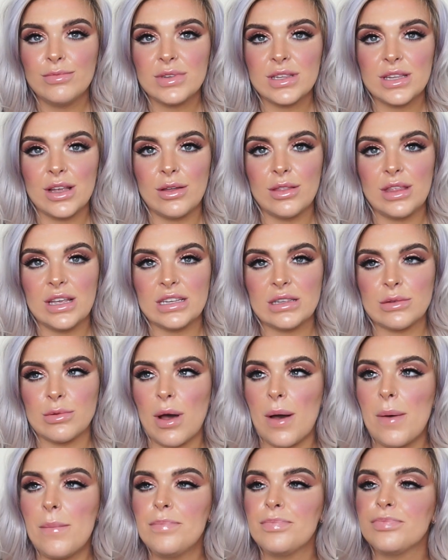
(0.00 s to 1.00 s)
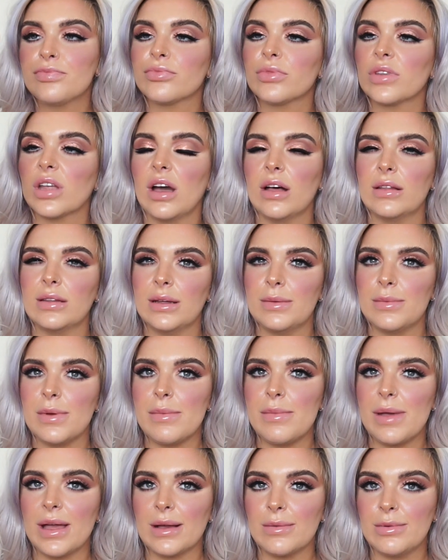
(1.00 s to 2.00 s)
so this one, got a little bit
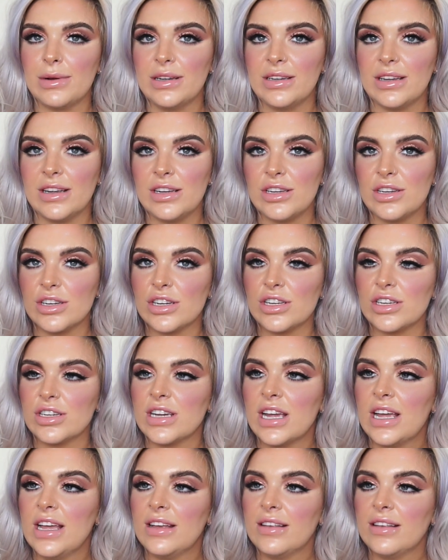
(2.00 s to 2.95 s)
of makeup on, don't judge.